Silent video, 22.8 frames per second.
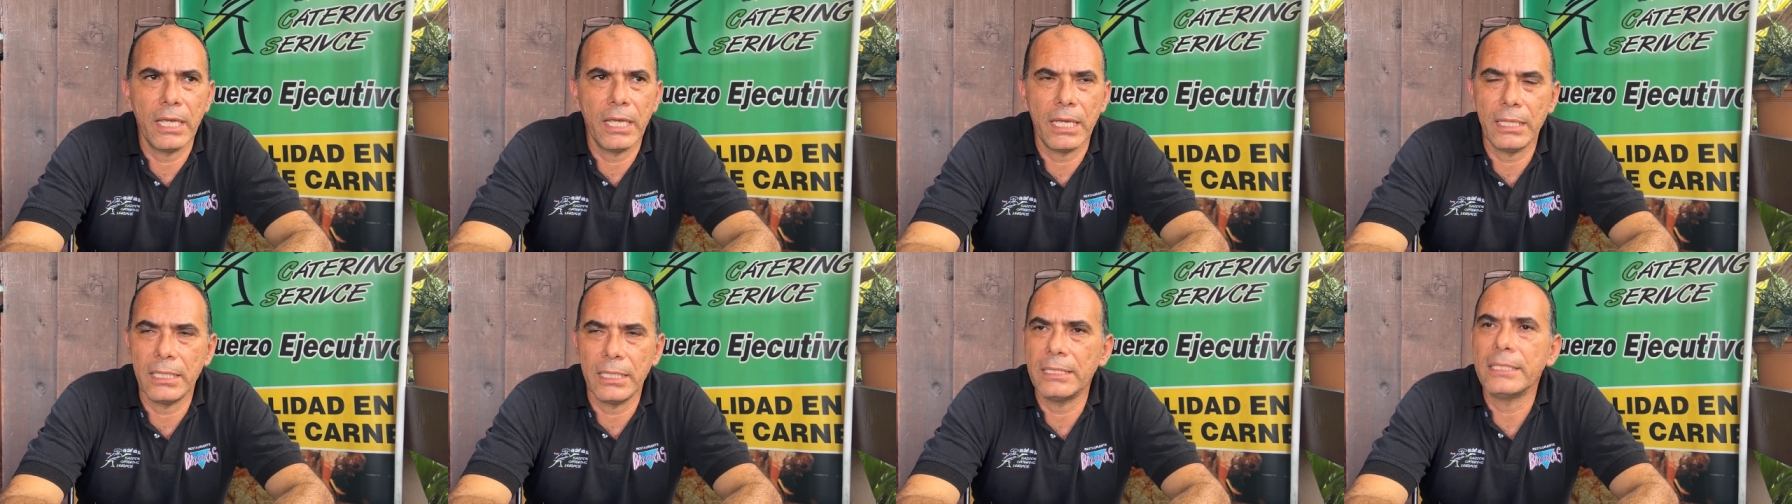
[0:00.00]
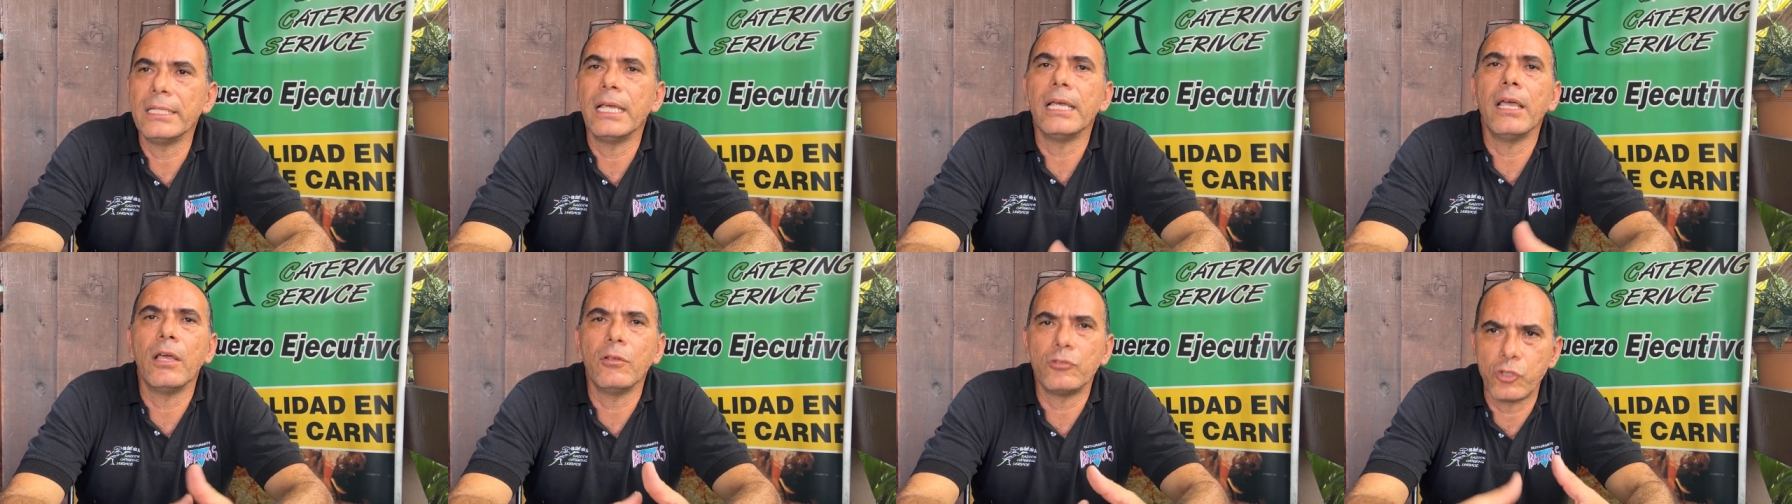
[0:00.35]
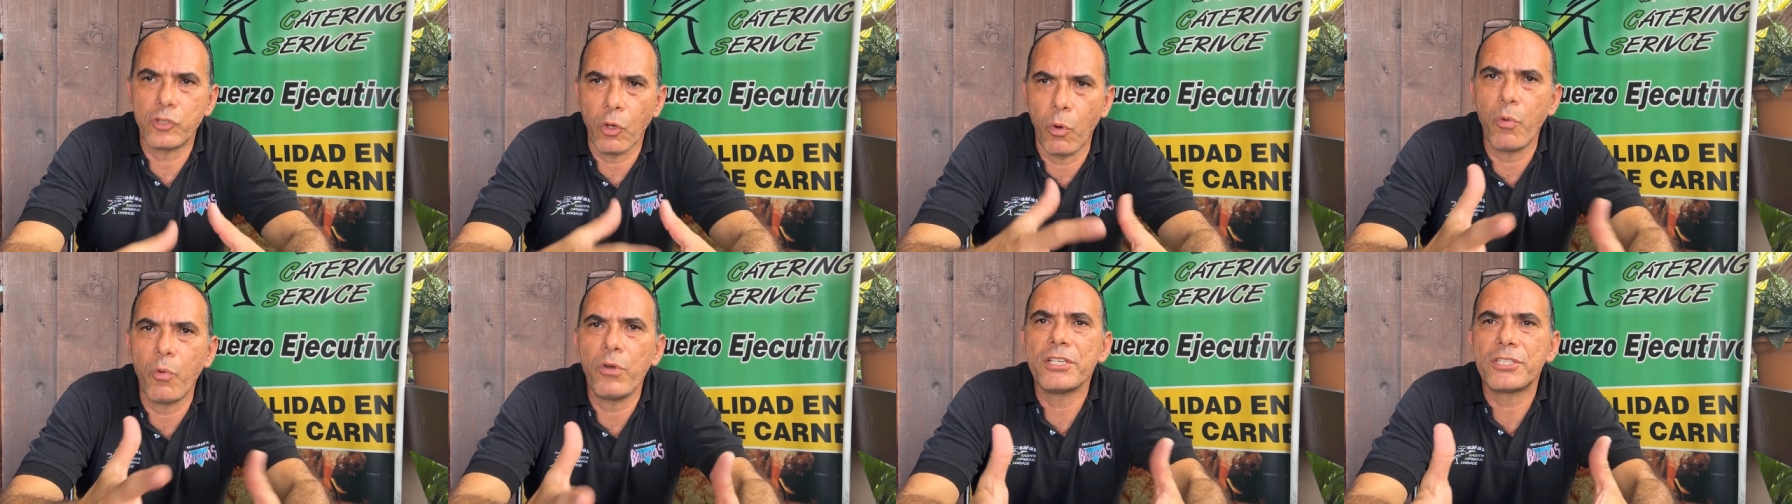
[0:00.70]
They, and
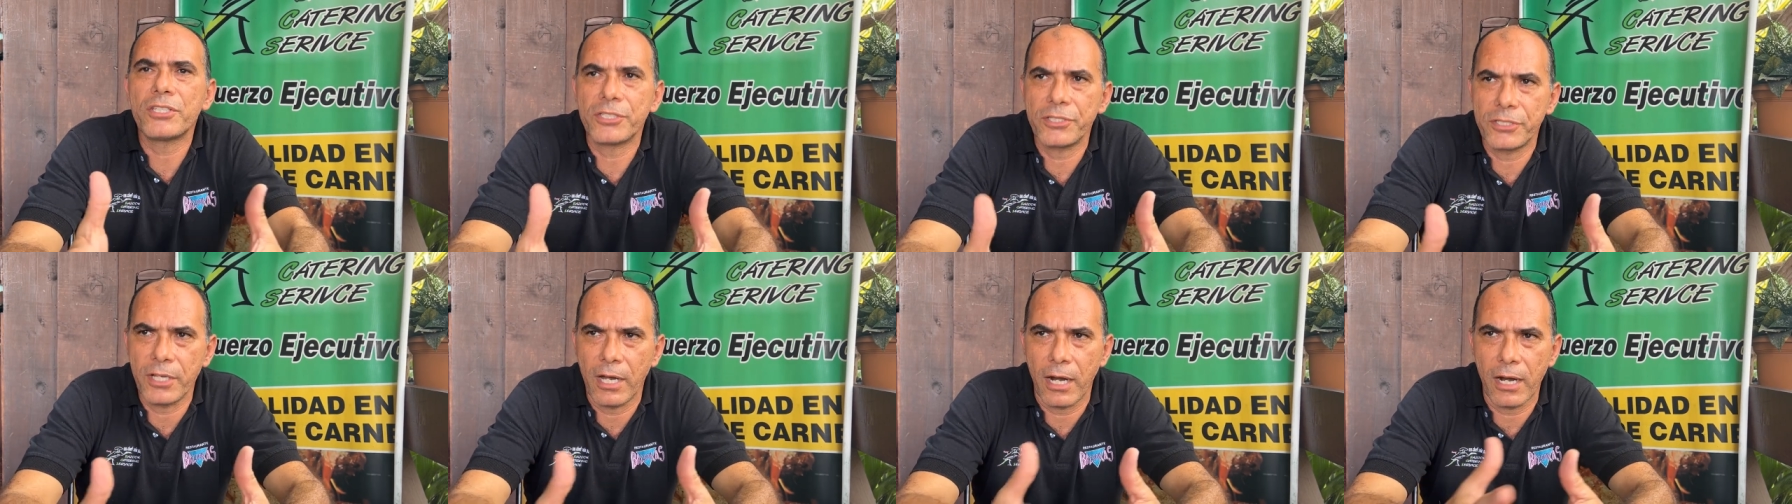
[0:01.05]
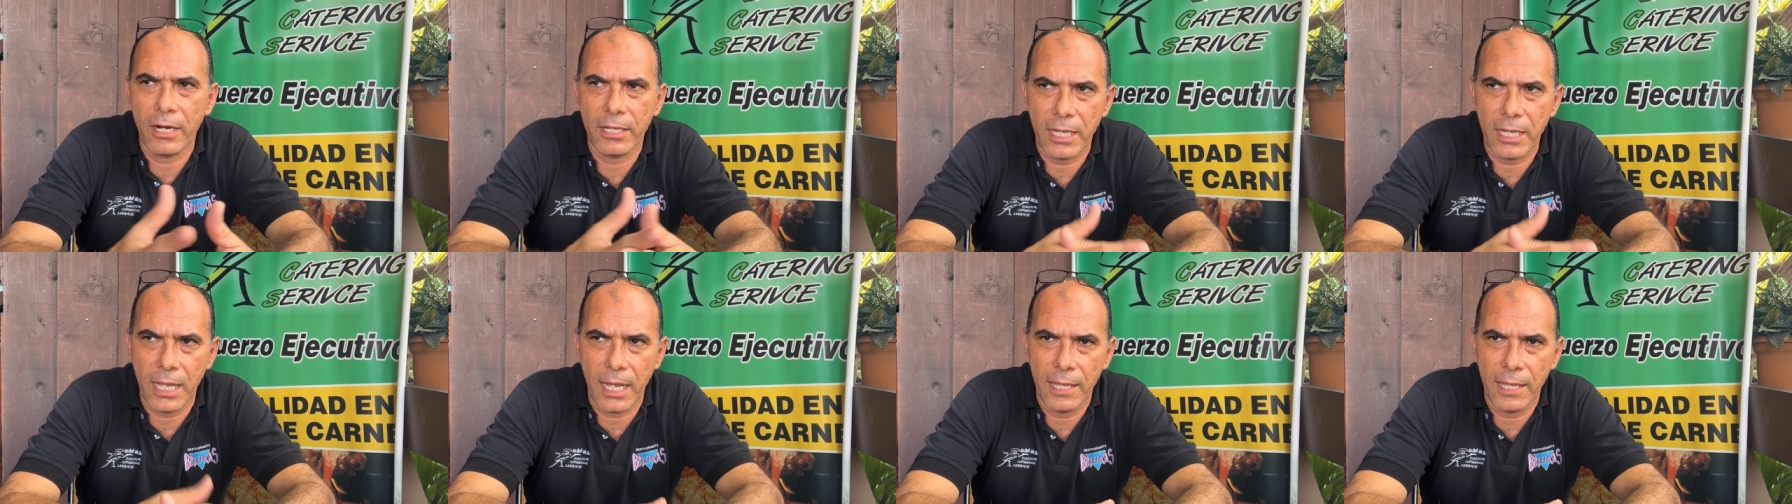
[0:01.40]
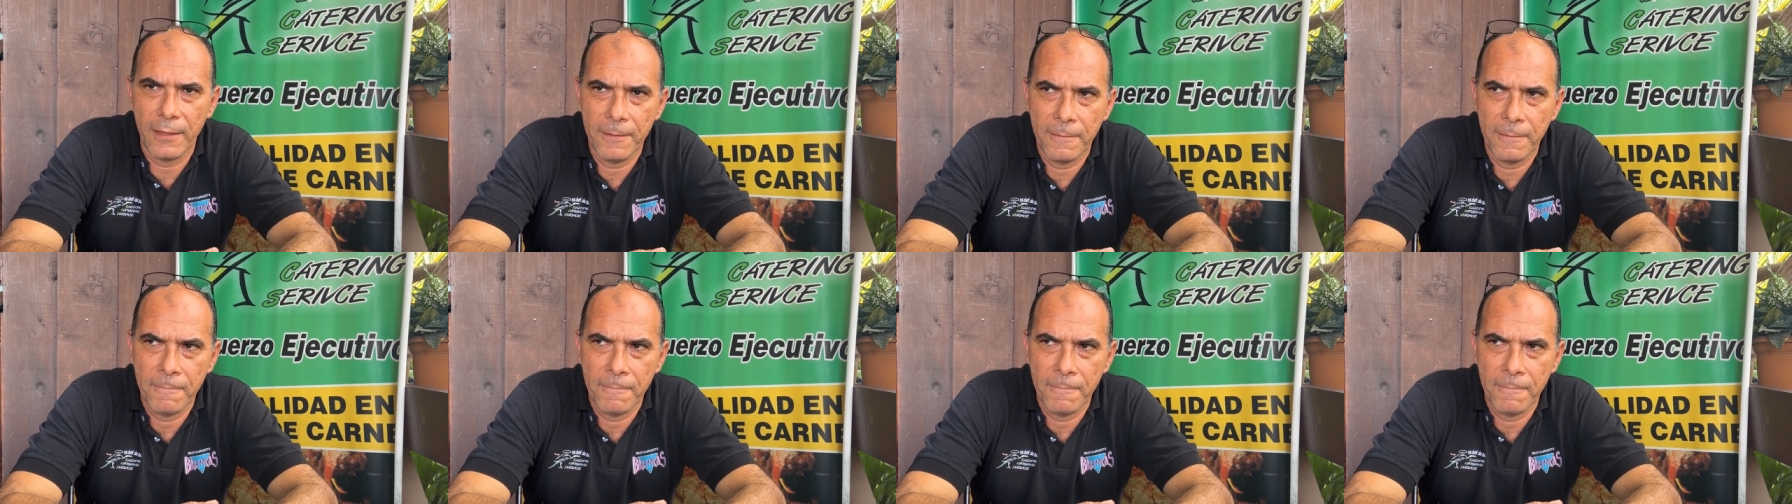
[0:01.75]
so we start that.